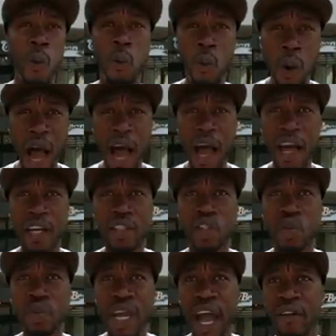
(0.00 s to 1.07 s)
Why
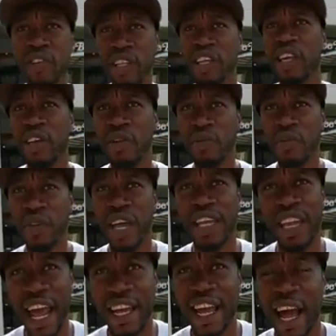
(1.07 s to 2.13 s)
do we have to live
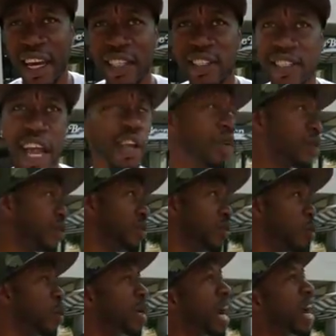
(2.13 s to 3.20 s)
in that kind of cycle?
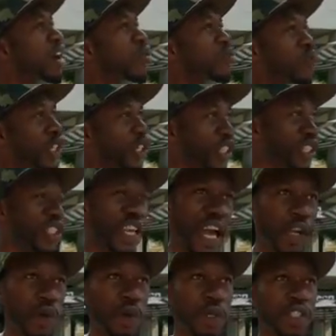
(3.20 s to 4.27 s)
What kind of vicious
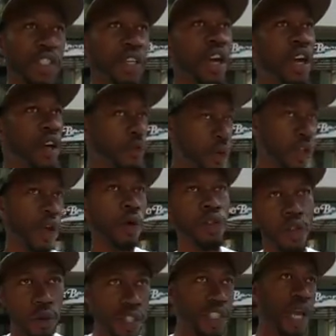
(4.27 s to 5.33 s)
cycle is it? For those
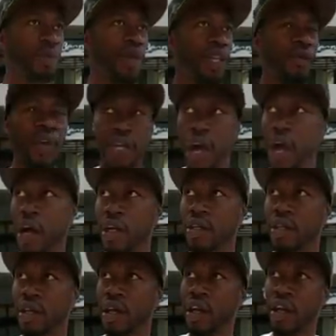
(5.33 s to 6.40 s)
of us that believe in God,
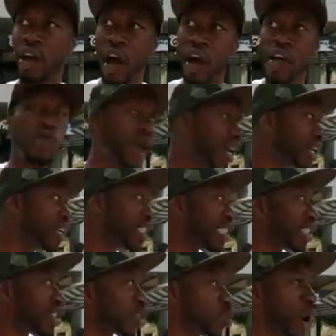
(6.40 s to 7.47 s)
God created a
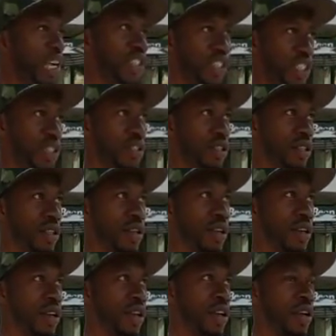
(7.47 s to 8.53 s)
situation
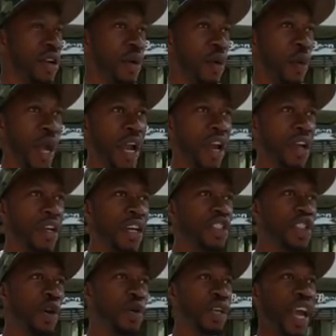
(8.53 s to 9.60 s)
where
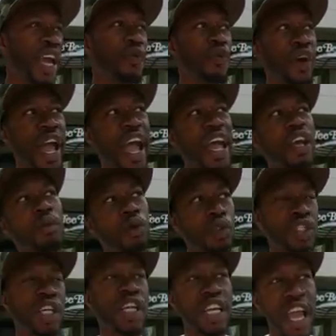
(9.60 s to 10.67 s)
it's okay for animals
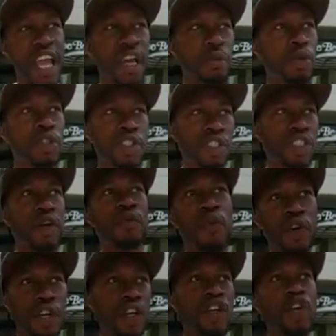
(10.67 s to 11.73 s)
to eat animals except for
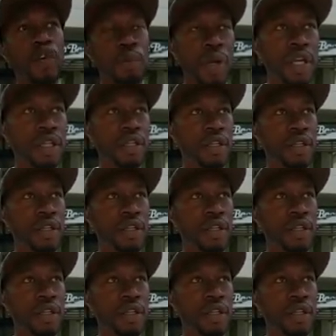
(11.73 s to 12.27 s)
the human.